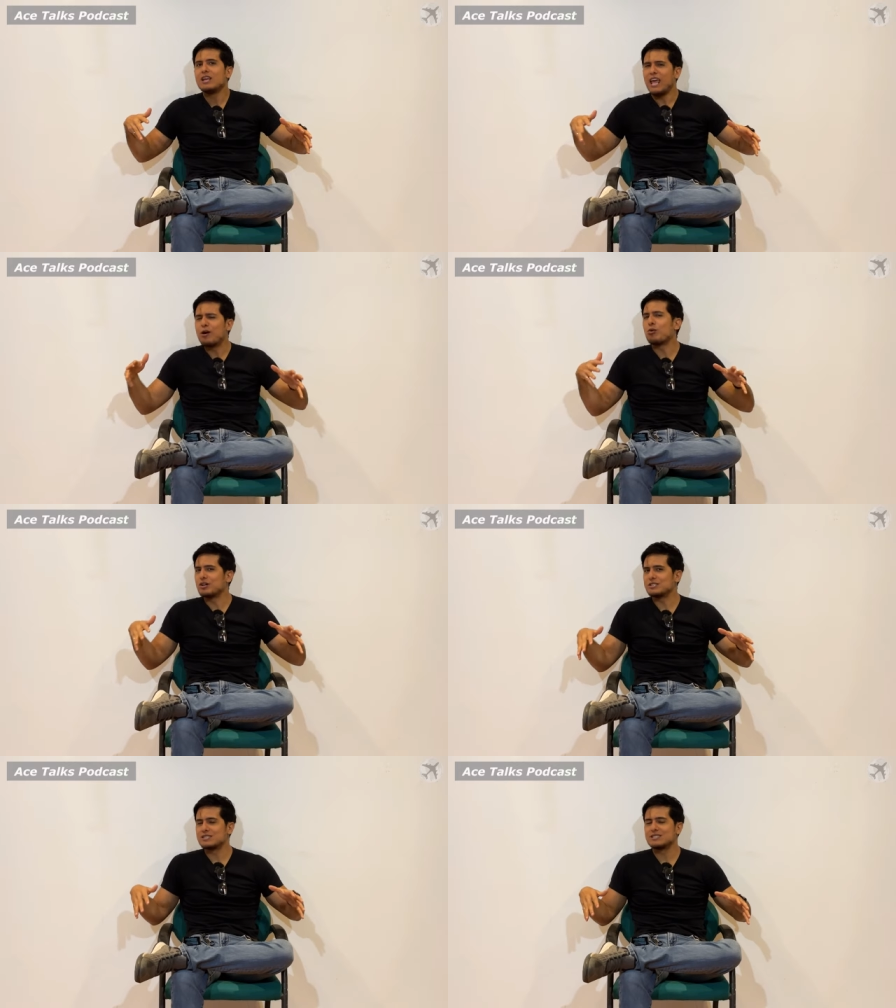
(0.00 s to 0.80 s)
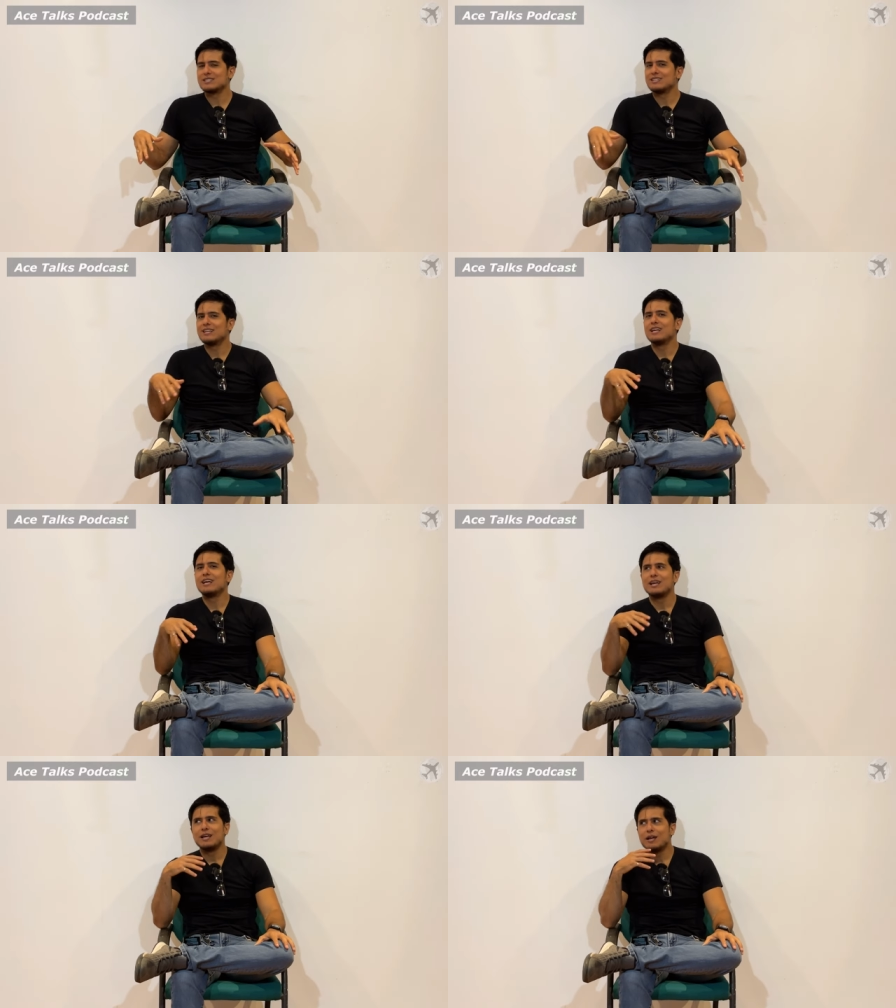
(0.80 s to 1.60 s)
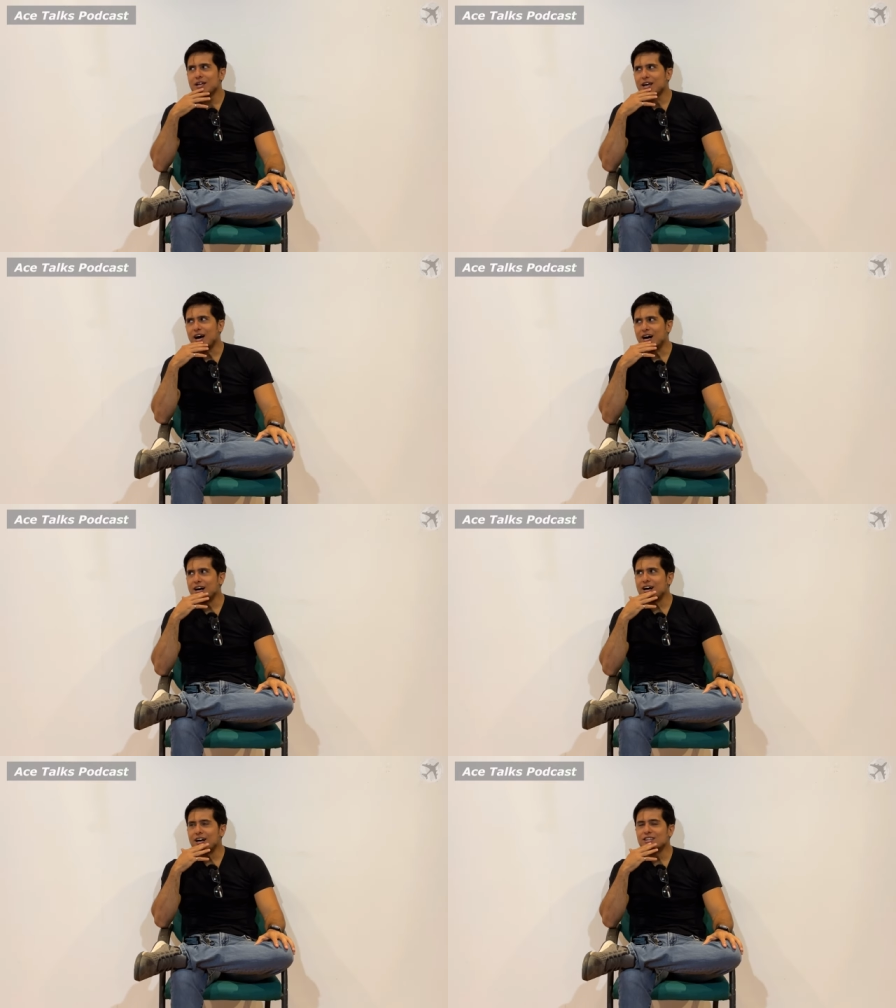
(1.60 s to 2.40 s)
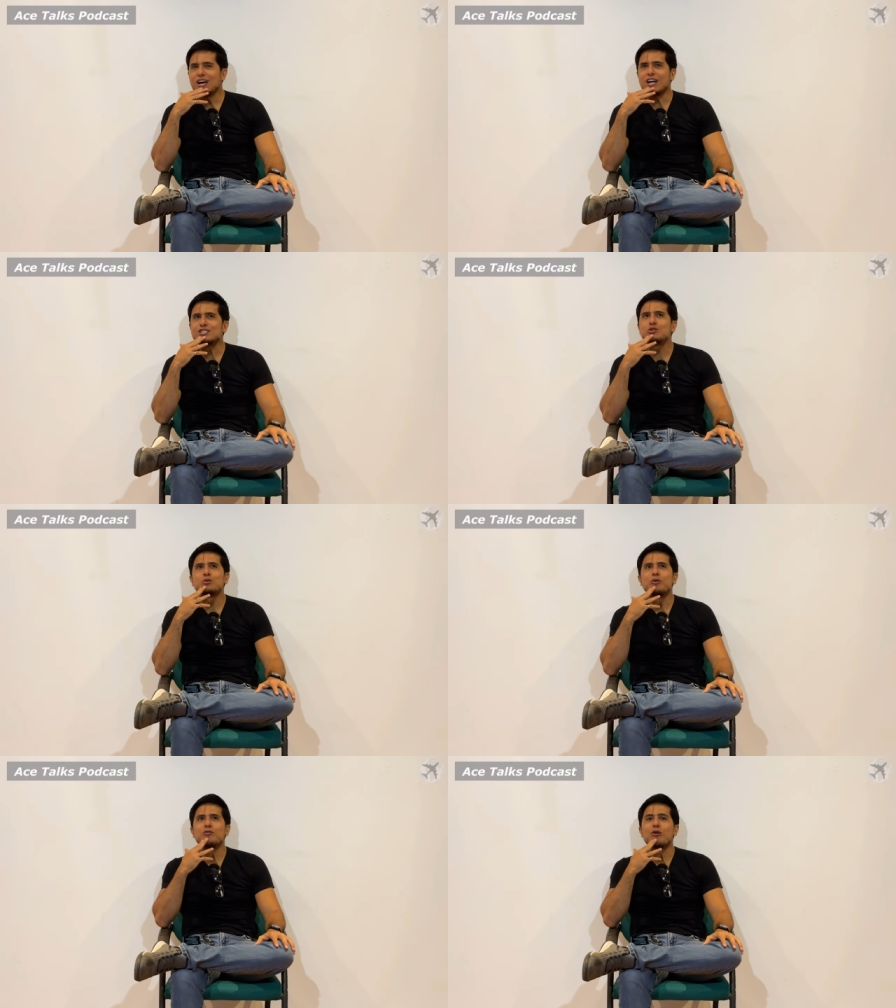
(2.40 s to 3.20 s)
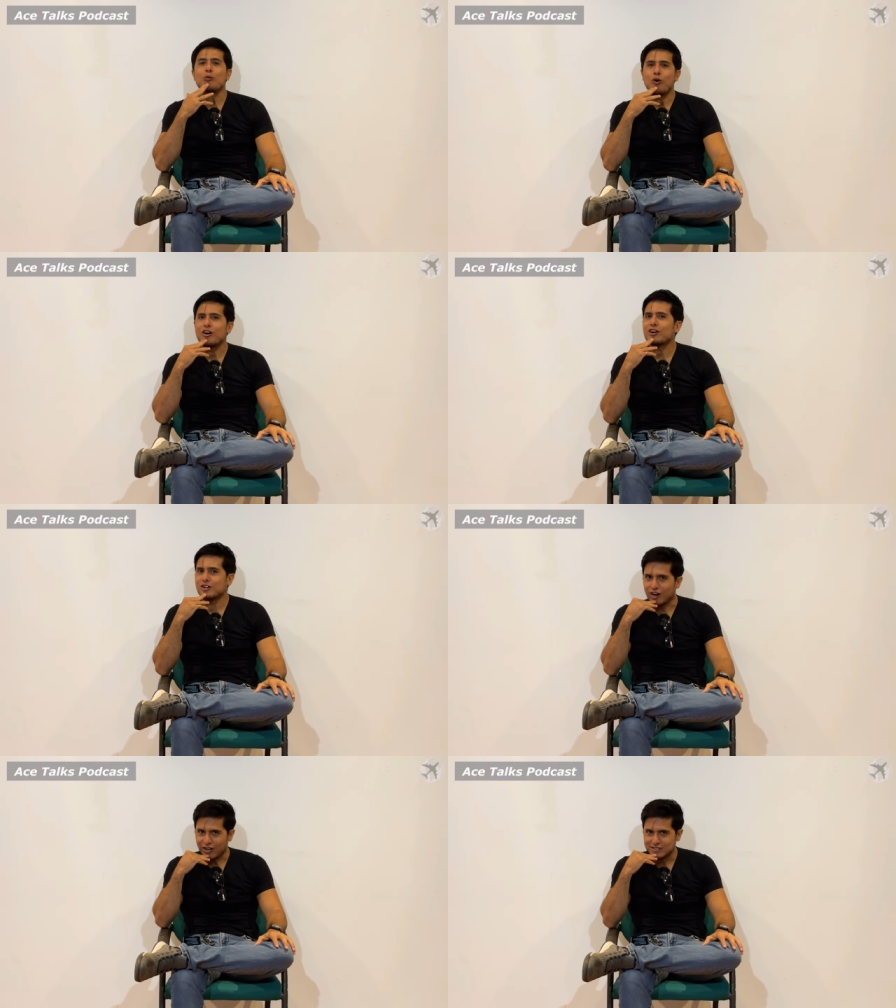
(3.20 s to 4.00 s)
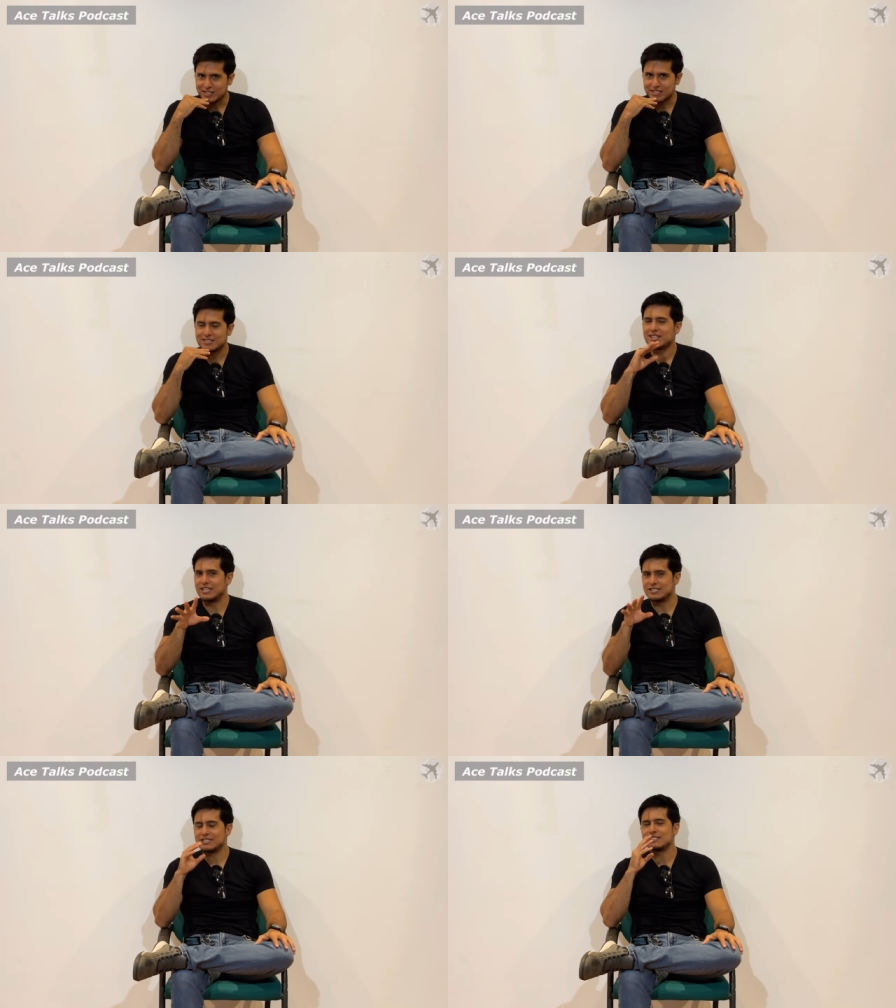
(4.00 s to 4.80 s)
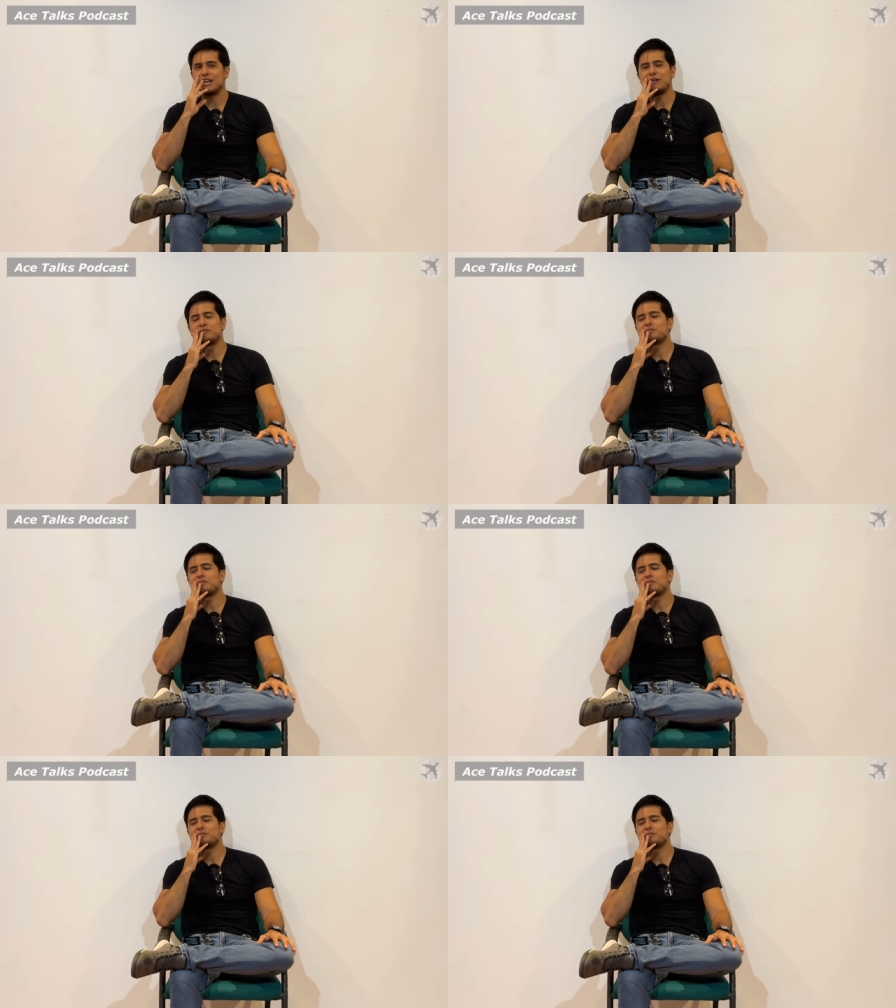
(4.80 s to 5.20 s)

it was uh, not suitable for work content, let's just say.